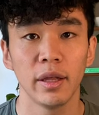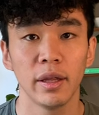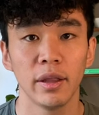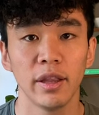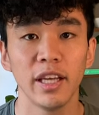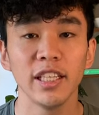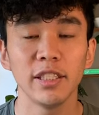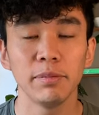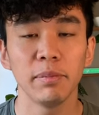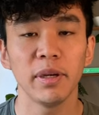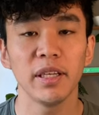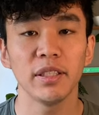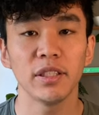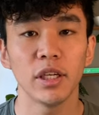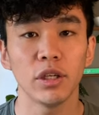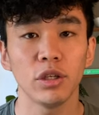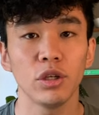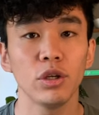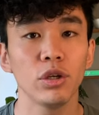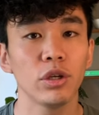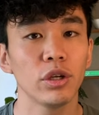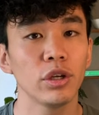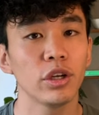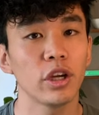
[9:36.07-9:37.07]
This means that
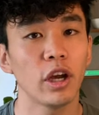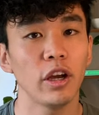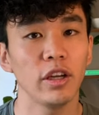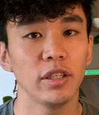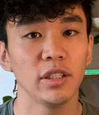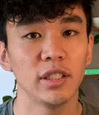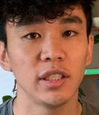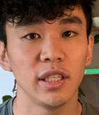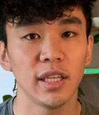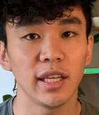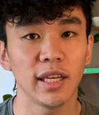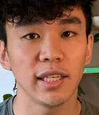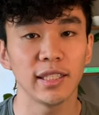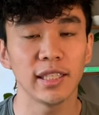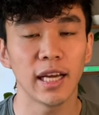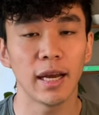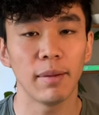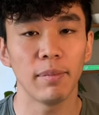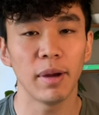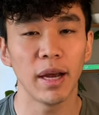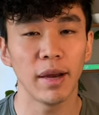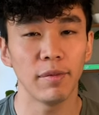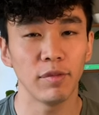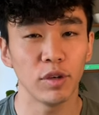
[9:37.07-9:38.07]
you can go into the
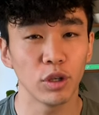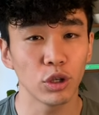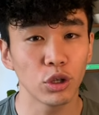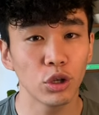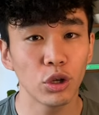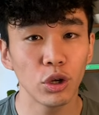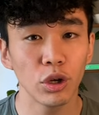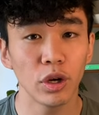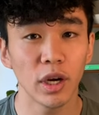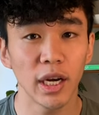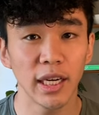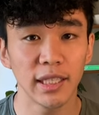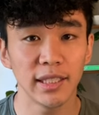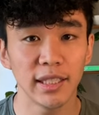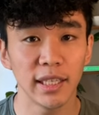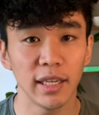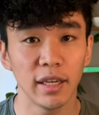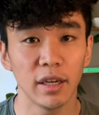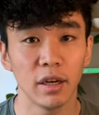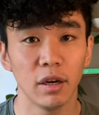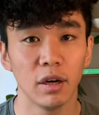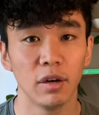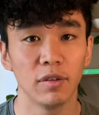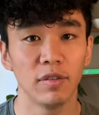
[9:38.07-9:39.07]
exam having a good
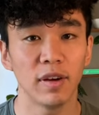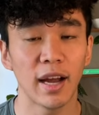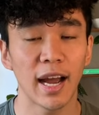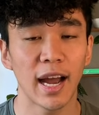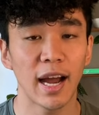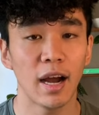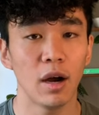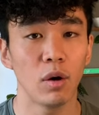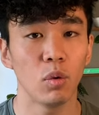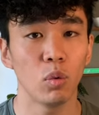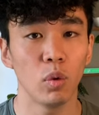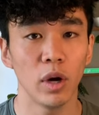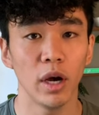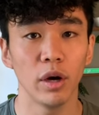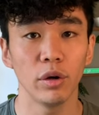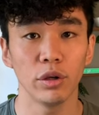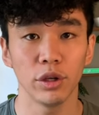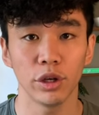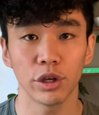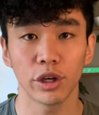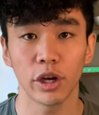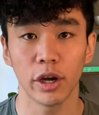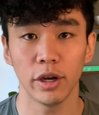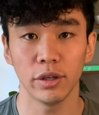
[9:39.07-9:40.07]
idea of how well
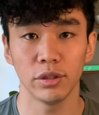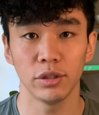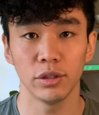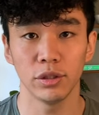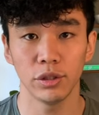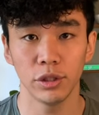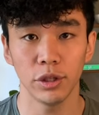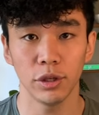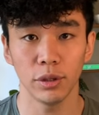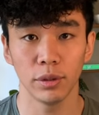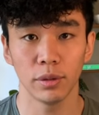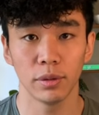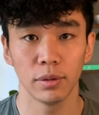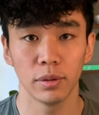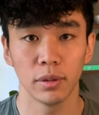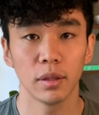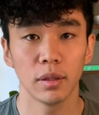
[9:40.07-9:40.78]
you're going to do.